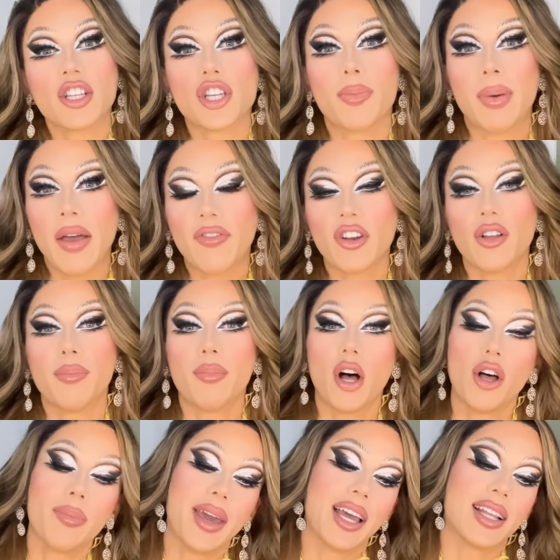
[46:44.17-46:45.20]
a pivotal
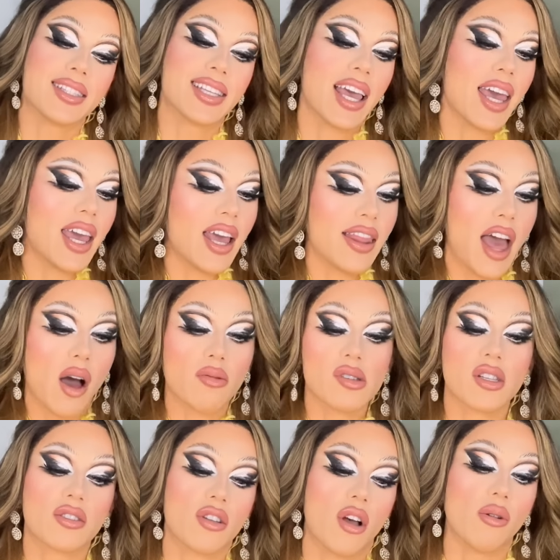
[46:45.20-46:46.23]
moment. That
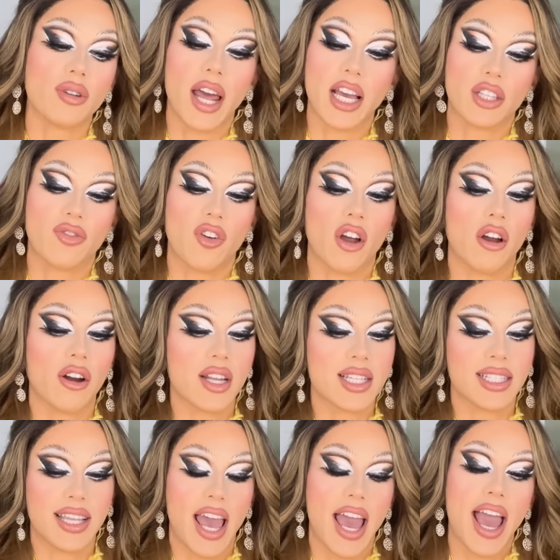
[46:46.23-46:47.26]
was so nice for her to
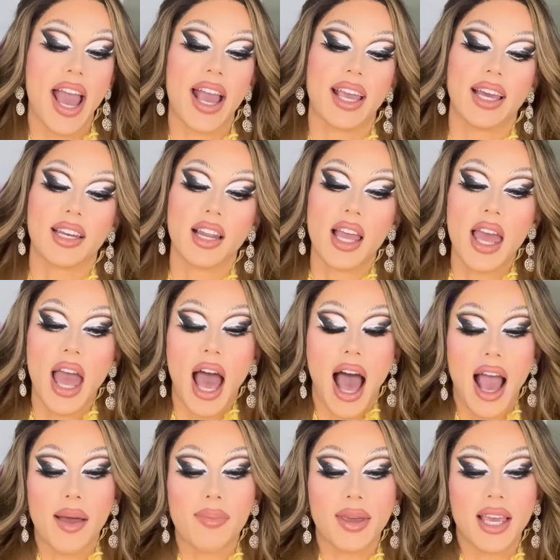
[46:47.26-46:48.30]
say. And
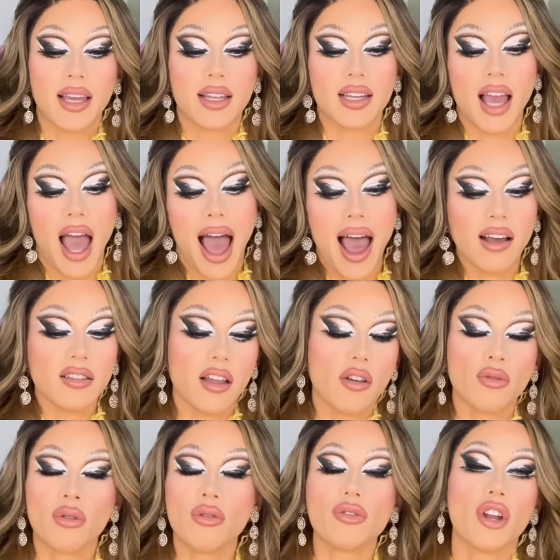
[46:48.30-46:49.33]
I mean,
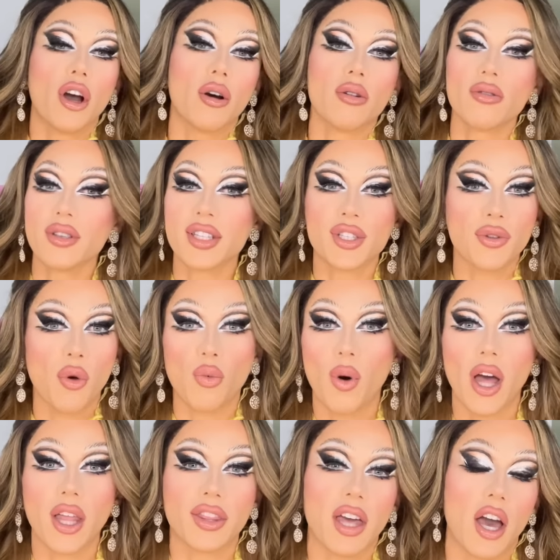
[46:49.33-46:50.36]
who knows
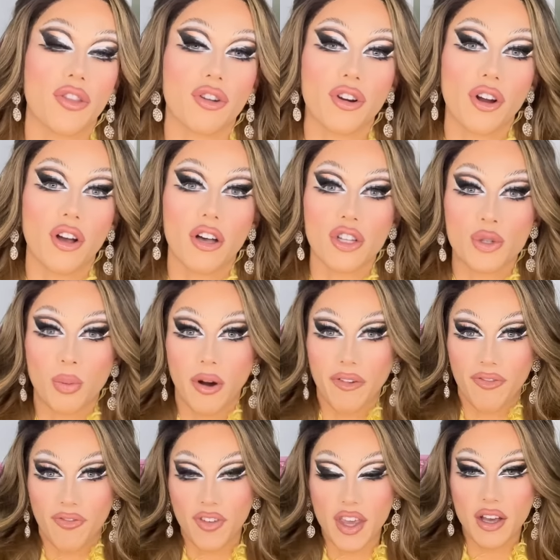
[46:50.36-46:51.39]
what the other girls were
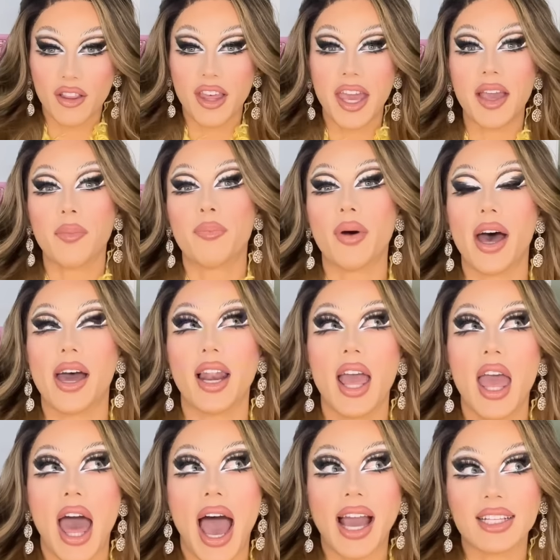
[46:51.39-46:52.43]
feeling, but
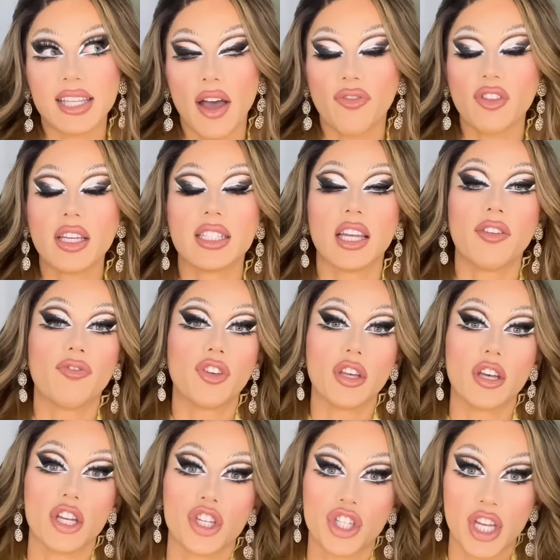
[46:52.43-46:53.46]
I definitely did
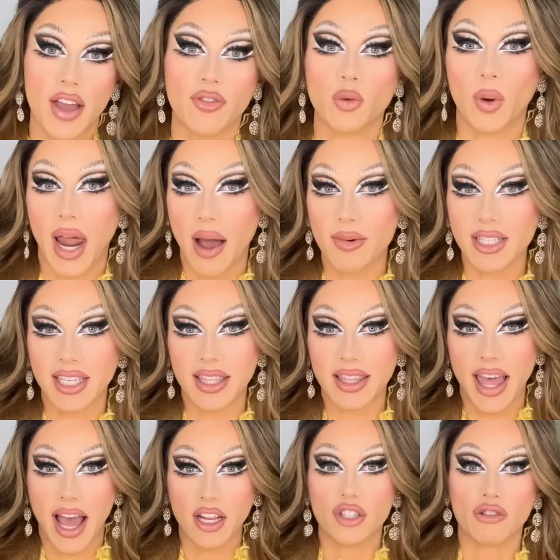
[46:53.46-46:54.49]
feel a shift when I was in
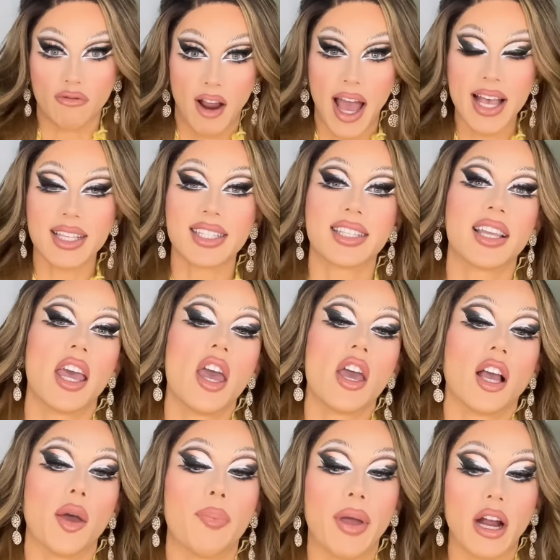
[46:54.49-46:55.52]
that dress
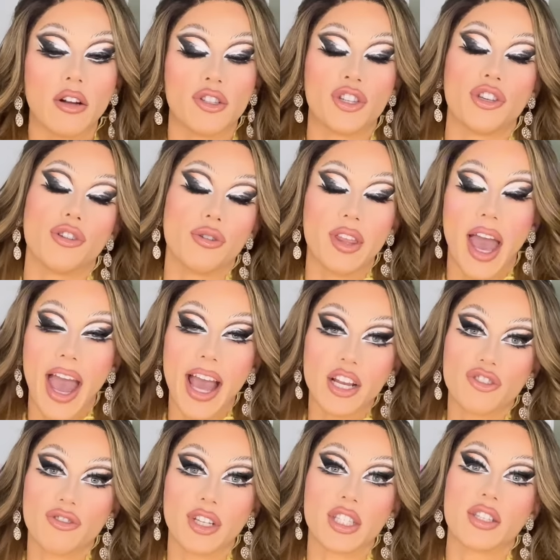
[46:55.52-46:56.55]
compared to the
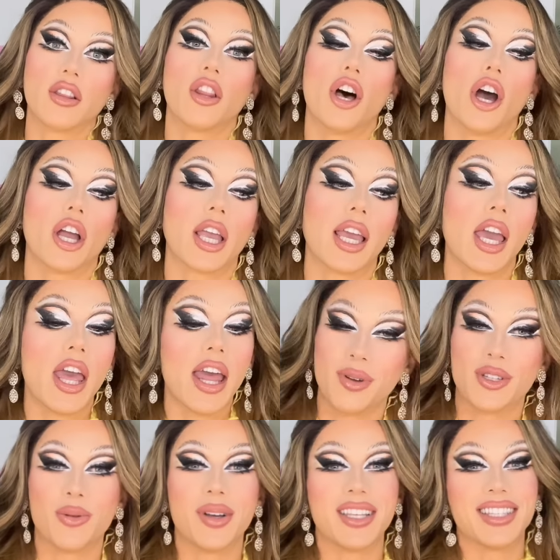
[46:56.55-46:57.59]
entrance look,
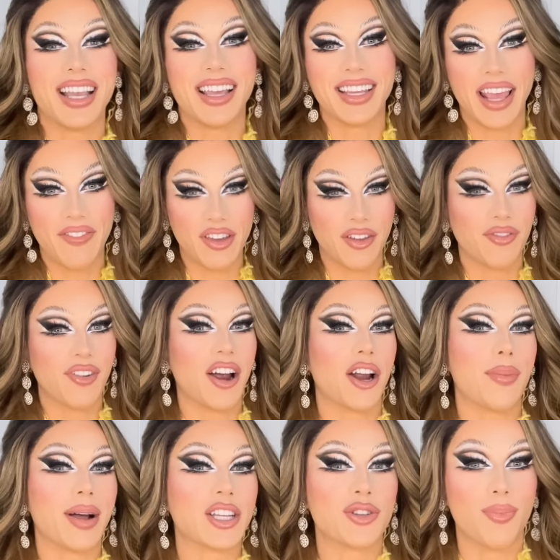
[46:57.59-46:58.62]
which was giving very
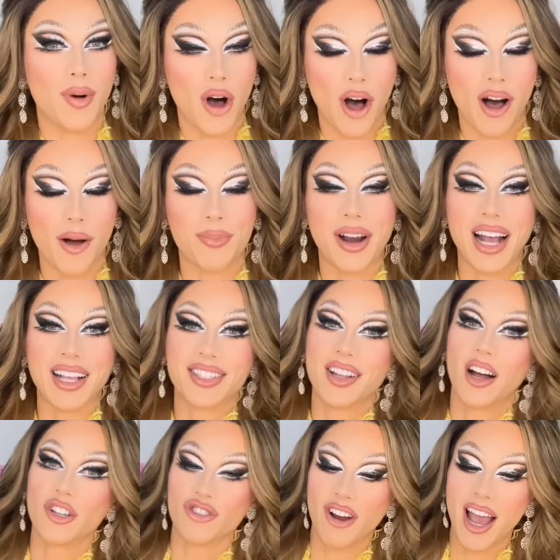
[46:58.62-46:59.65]
much mall bra
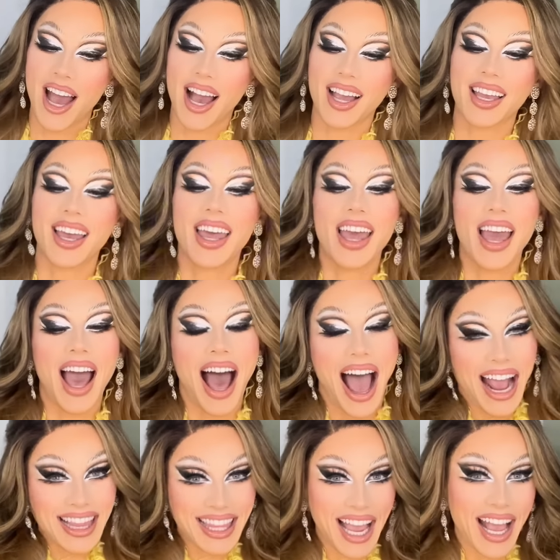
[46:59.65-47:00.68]
style drag.
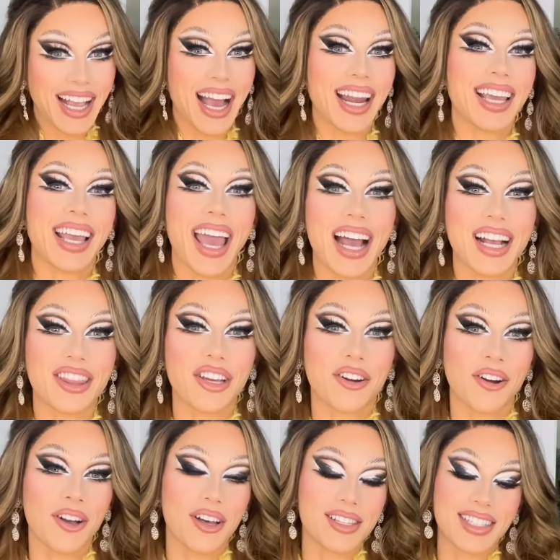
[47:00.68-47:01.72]
I think I kind of gagged the
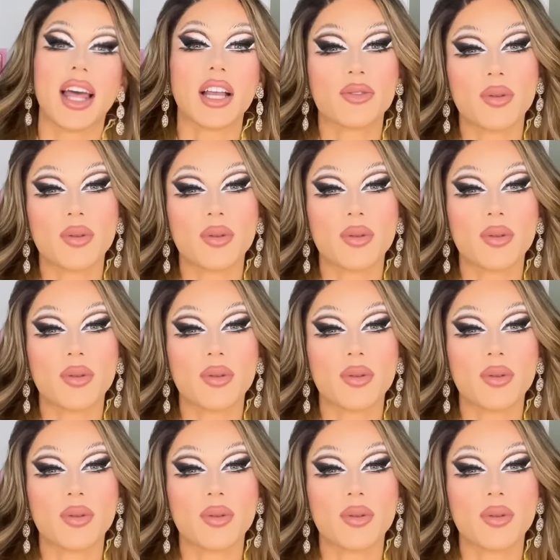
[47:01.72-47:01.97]
girls. That's